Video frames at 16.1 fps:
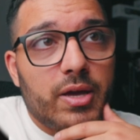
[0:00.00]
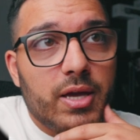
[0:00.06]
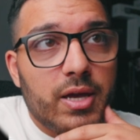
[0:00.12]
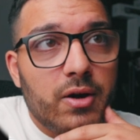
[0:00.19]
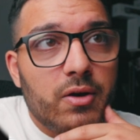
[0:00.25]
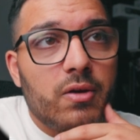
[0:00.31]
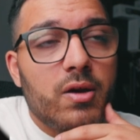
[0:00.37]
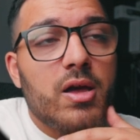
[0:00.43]

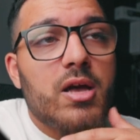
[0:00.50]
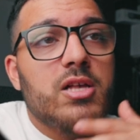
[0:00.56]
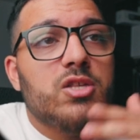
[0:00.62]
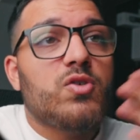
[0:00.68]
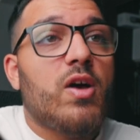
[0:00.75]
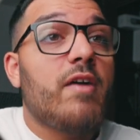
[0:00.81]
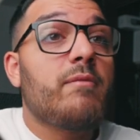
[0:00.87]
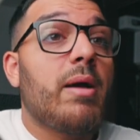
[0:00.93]
here.
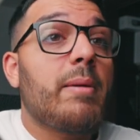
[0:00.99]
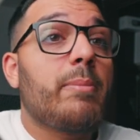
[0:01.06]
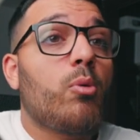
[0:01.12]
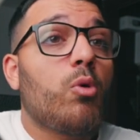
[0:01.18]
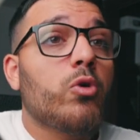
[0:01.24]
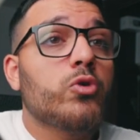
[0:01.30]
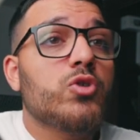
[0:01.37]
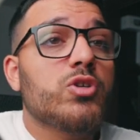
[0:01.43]
So I have my
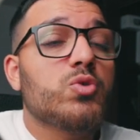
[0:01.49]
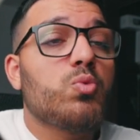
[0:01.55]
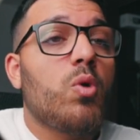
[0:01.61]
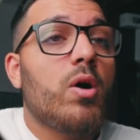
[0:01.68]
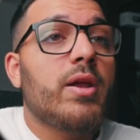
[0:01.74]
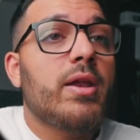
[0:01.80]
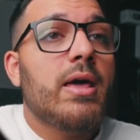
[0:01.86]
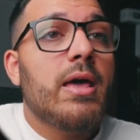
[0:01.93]
portraits
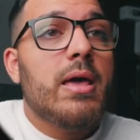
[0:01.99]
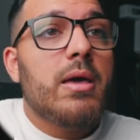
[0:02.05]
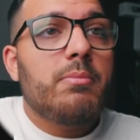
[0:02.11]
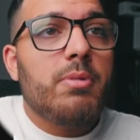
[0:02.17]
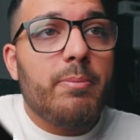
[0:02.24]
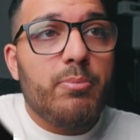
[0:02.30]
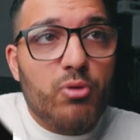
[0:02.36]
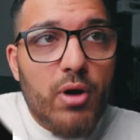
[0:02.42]
one.
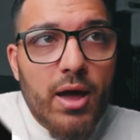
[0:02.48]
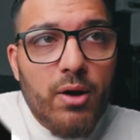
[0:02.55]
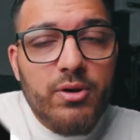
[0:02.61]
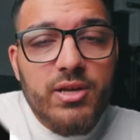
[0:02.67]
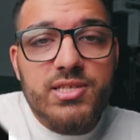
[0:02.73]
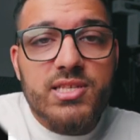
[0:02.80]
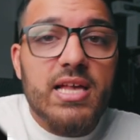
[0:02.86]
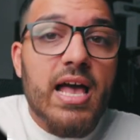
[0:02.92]
The
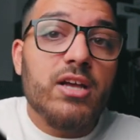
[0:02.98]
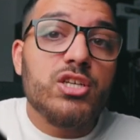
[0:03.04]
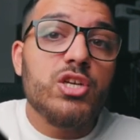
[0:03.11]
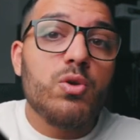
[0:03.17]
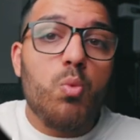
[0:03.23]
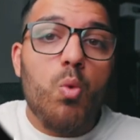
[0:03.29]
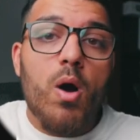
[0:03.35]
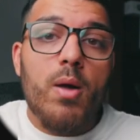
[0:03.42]
brownies is
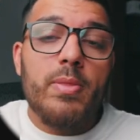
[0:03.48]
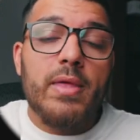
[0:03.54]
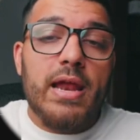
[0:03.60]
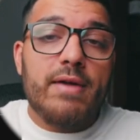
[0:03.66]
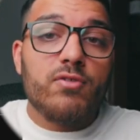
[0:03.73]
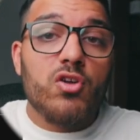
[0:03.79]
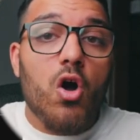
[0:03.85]
actually one that I've